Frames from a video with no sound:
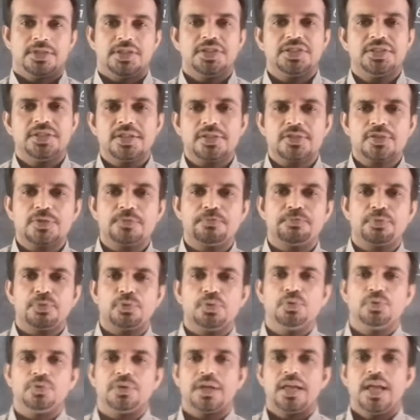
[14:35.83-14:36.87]
It just
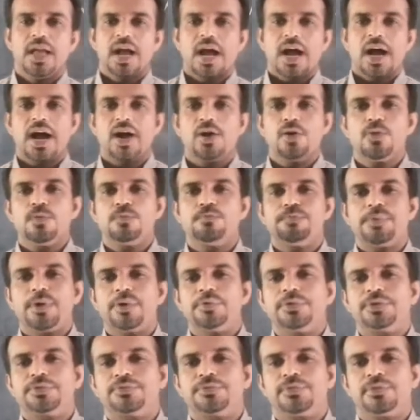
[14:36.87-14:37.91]
proved how
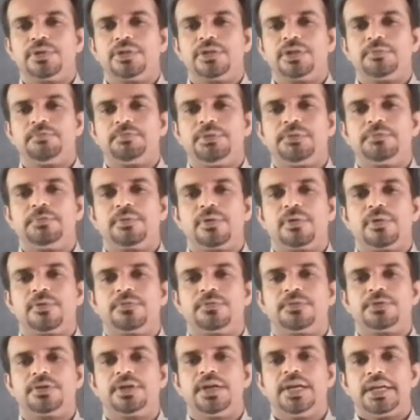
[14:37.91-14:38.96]
powerful the people
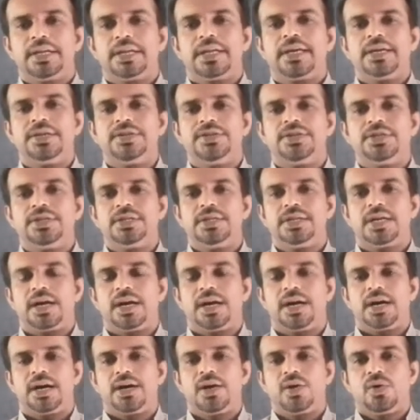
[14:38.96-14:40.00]
of Nigeria,